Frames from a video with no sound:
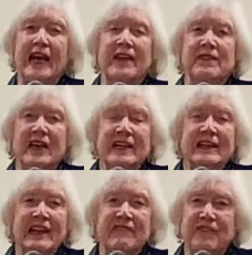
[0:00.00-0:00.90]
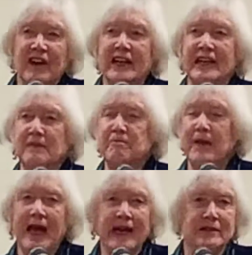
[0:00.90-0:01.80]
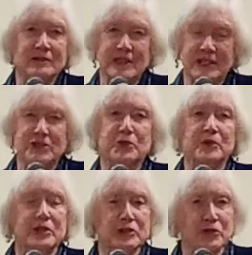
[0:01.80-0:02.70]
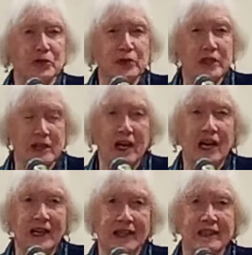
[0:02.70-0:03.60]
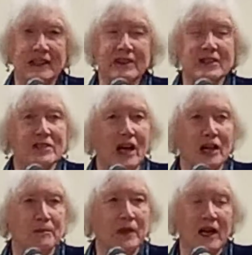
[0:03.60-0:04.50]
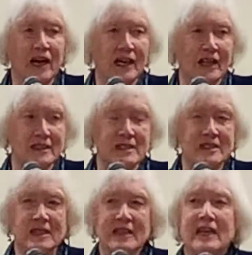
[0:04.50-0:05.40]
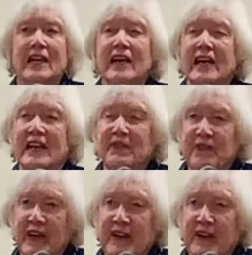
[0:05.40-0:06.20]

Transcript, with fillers: and then they finally paddled it to a deserted island in the Solomon Islands. And